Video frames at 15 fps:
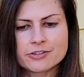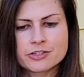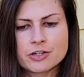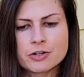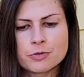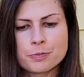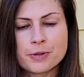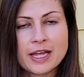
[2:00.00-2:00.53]

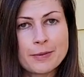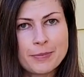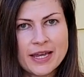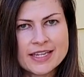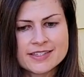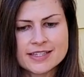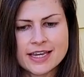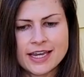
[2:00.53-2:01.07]
So
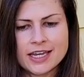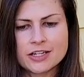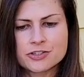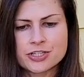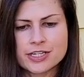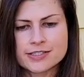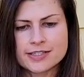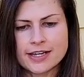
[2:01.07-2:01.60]
plant-based egg,
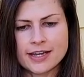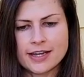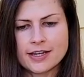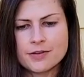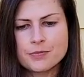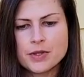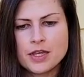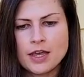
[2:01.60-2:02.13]
just egg
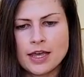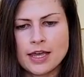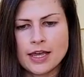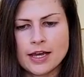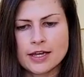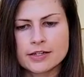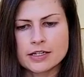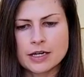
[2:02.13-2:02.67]

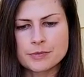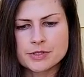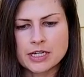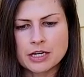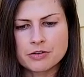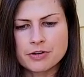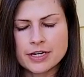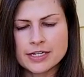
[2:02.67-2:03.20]
and um, it's
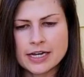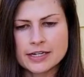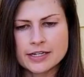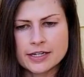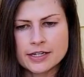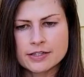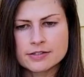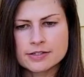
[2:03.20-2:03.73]
got green
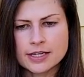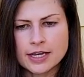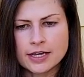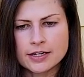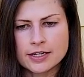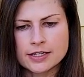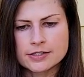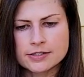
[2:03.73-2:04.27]
onions
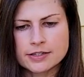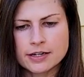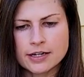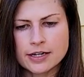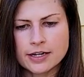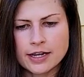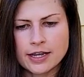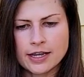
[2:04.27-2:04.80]
and it's
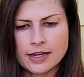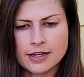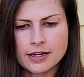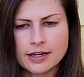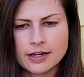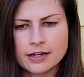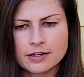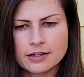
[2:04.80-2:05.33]
got a,
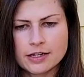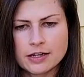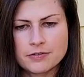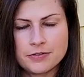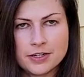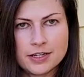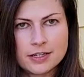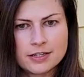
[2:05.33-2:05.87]
uh, a
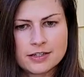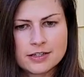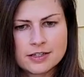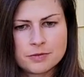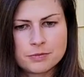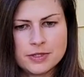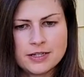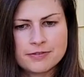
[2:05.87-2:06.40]
vegan
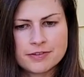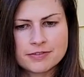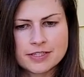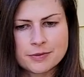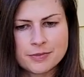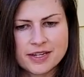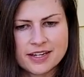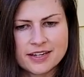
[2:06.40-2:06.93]
beef of
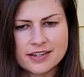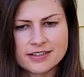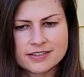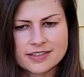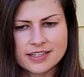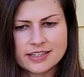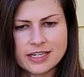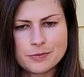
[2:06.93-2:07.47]
some kind
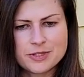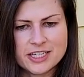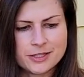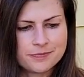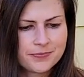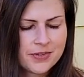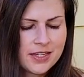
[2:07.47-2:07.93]
and kimchi.